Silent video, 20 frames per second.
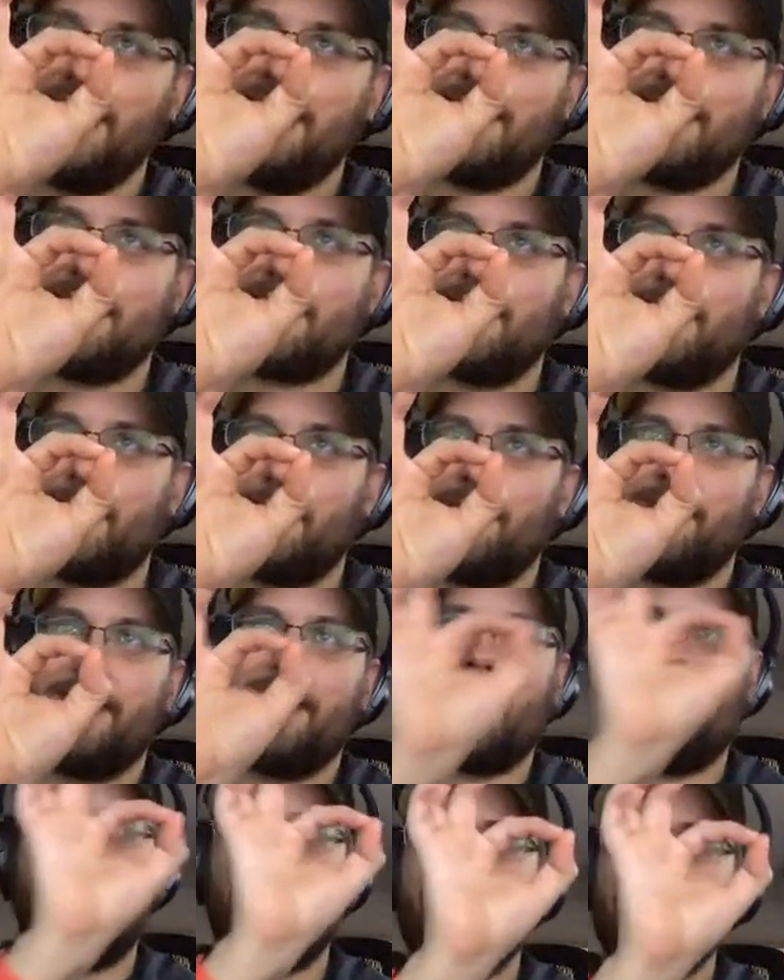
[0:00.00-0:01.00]
in the center of it,
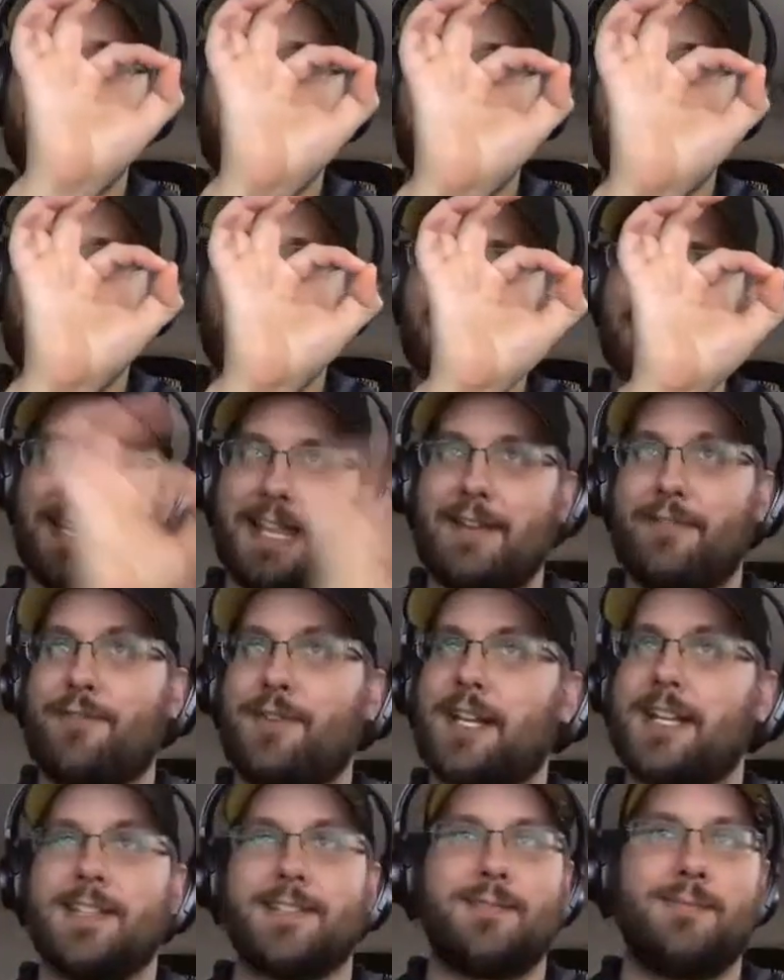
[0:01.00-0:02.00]
offset to the
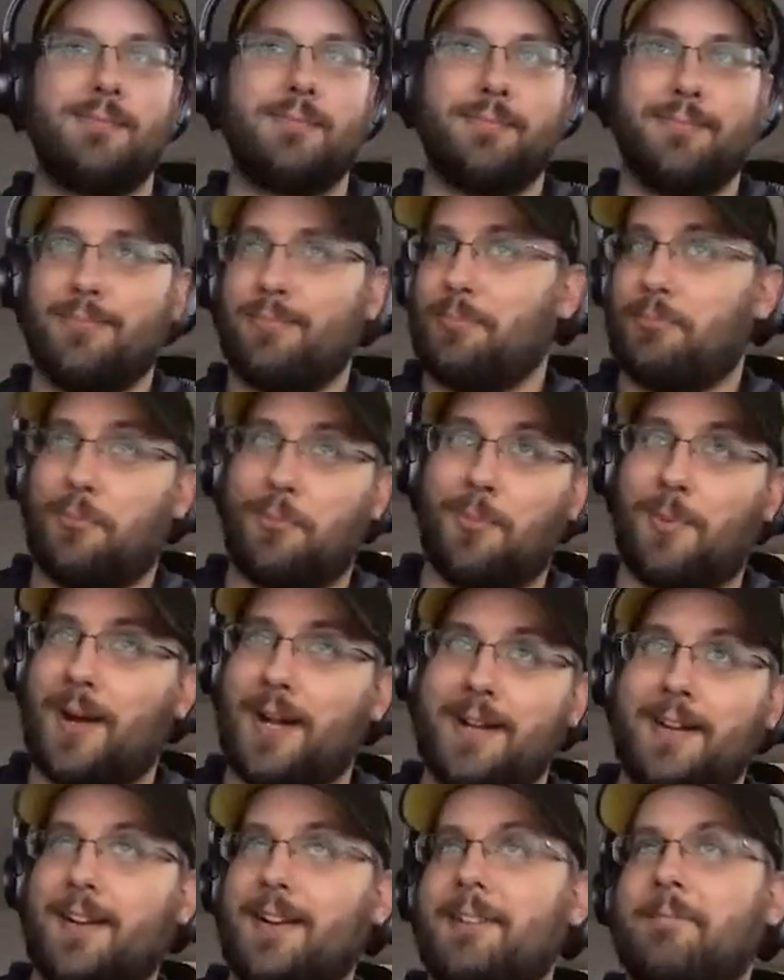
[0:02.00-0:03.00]
left, because
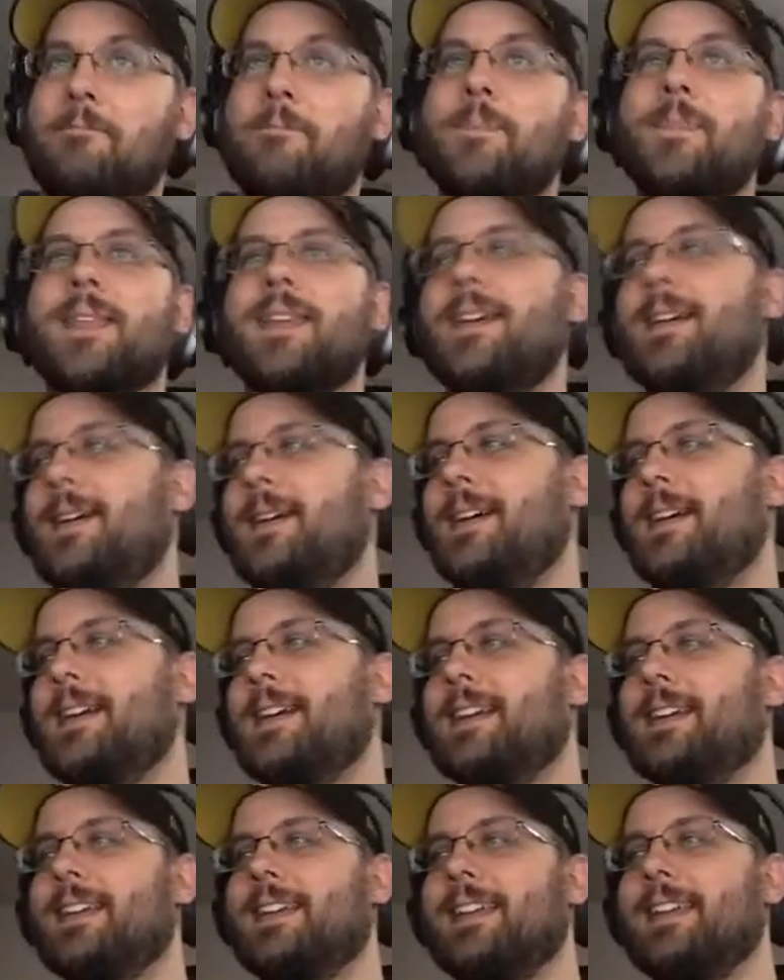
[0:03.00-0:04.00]
why not?
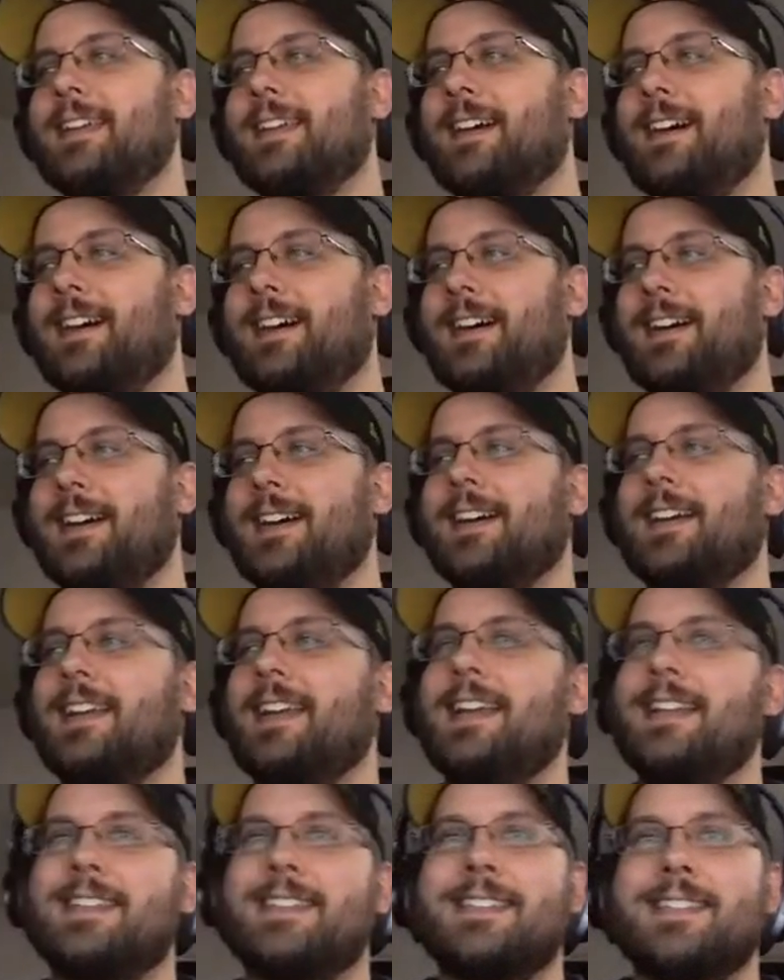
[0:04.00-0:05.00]

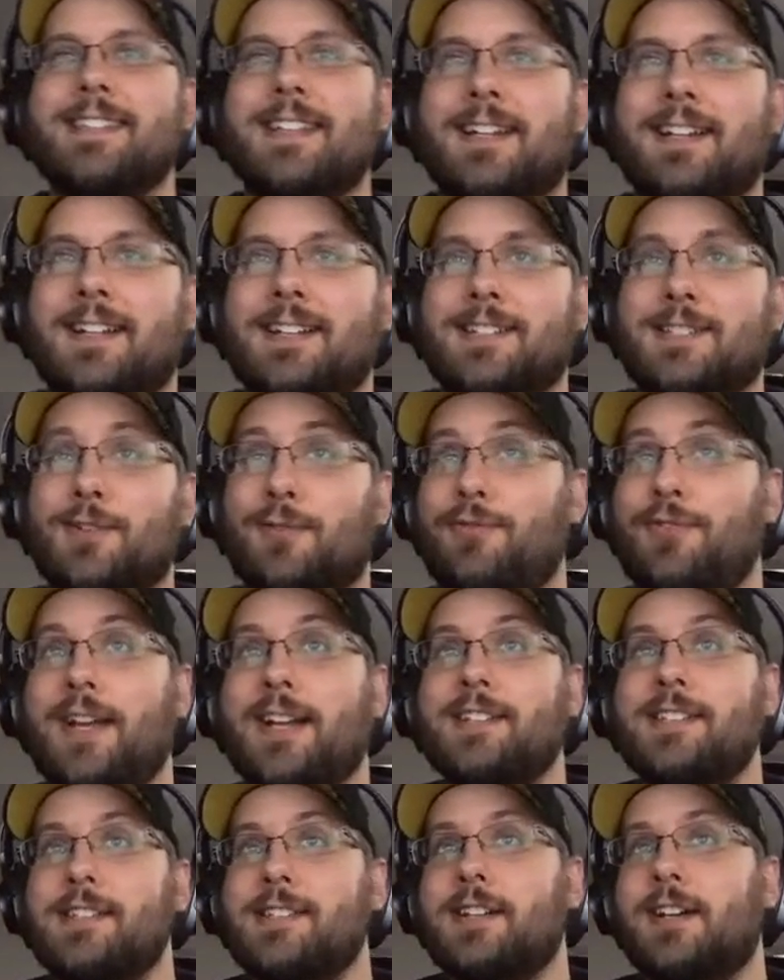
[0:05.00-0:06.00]
So
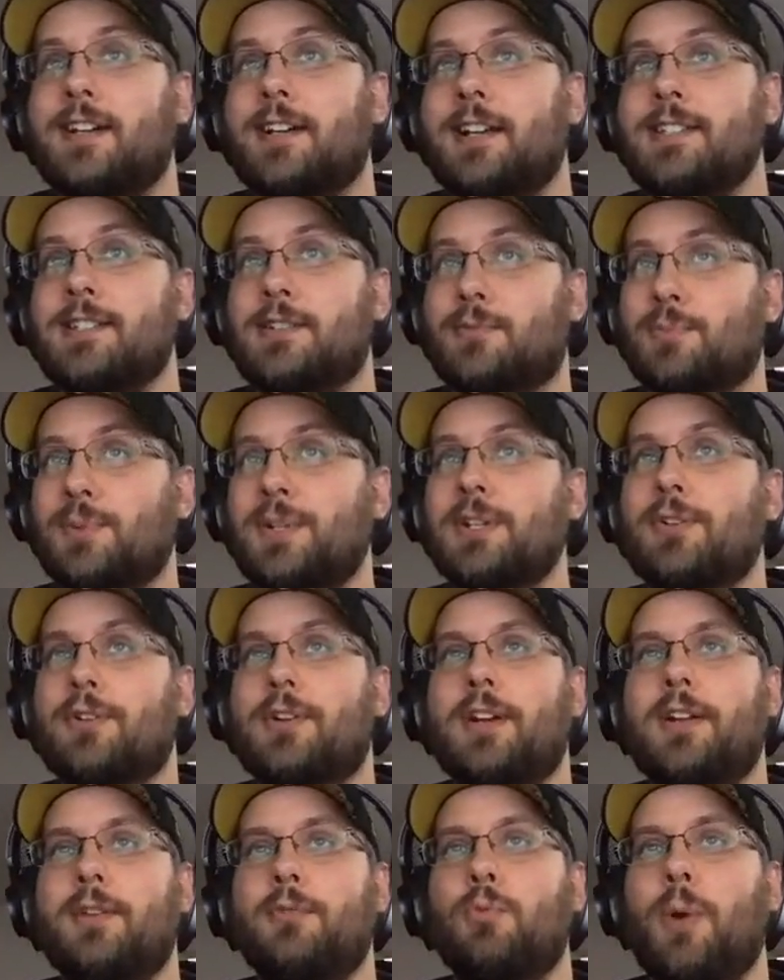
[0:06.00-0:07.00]
Flex is a real
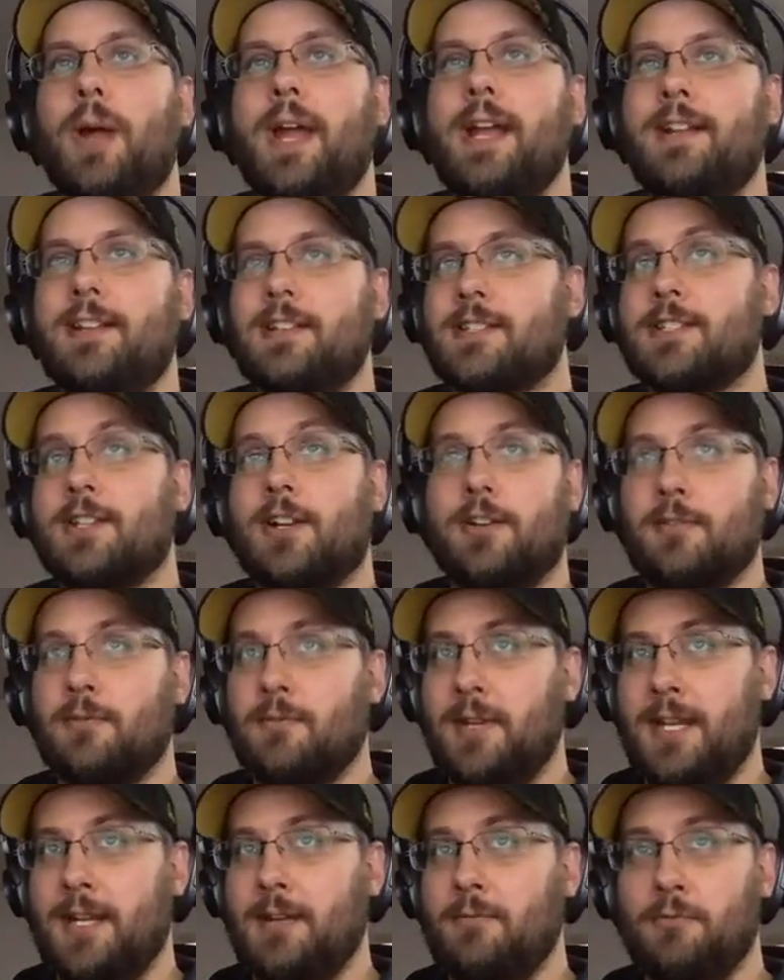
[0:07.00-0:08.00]
good way to start
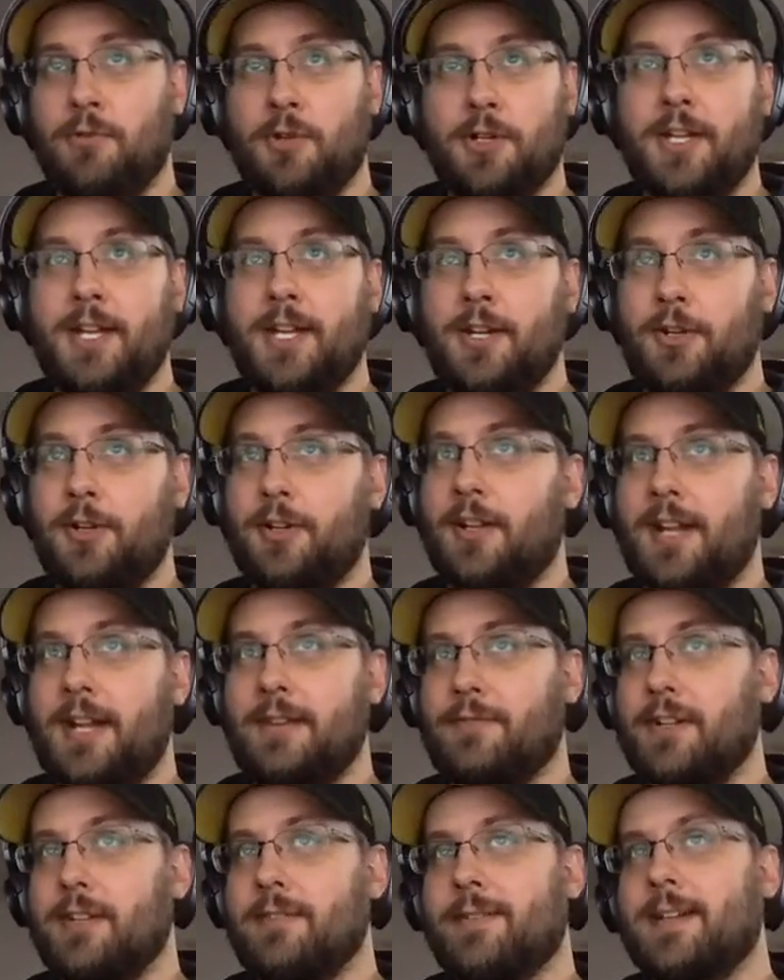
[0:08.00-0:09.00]
it looking good on
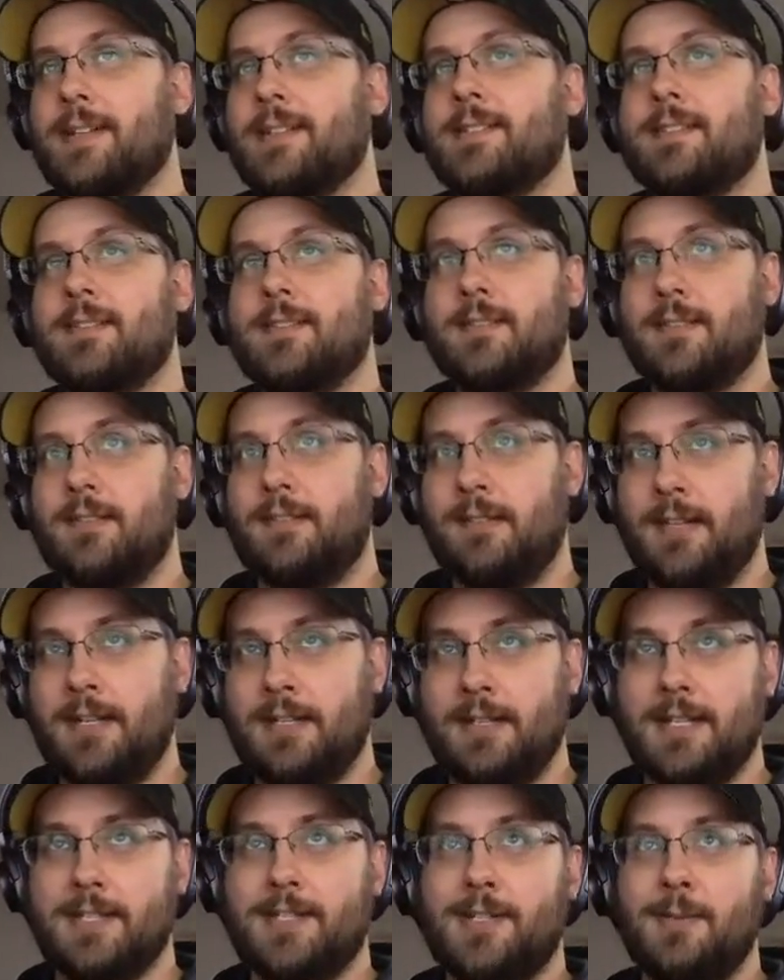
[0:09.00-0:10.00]
every device,
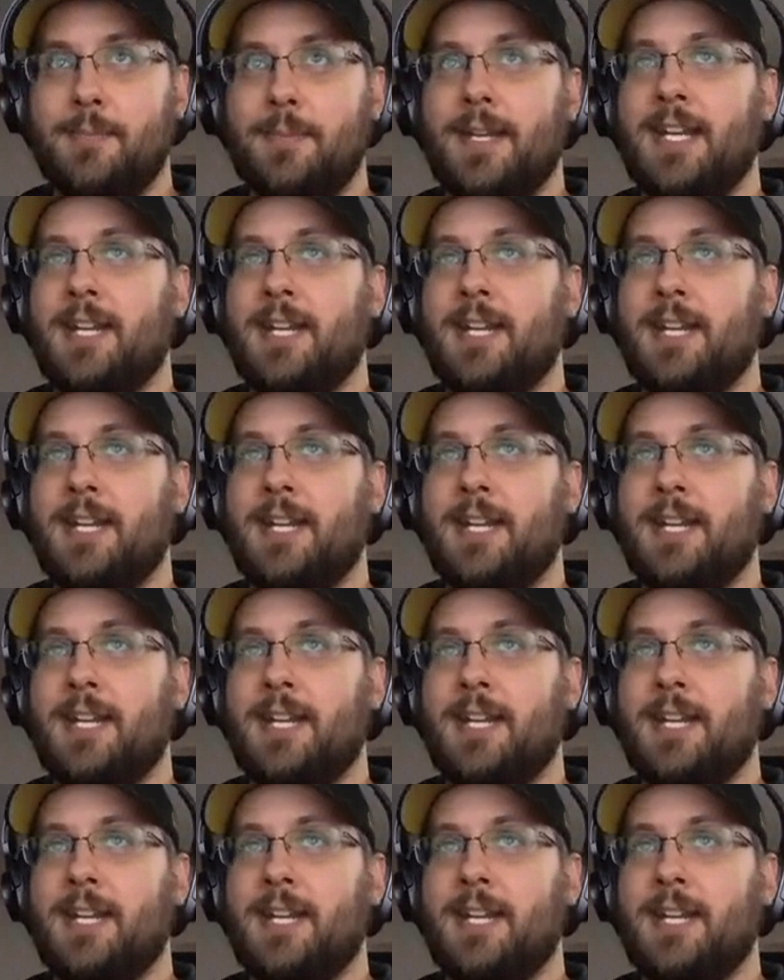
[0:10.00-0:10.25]
unless you're me,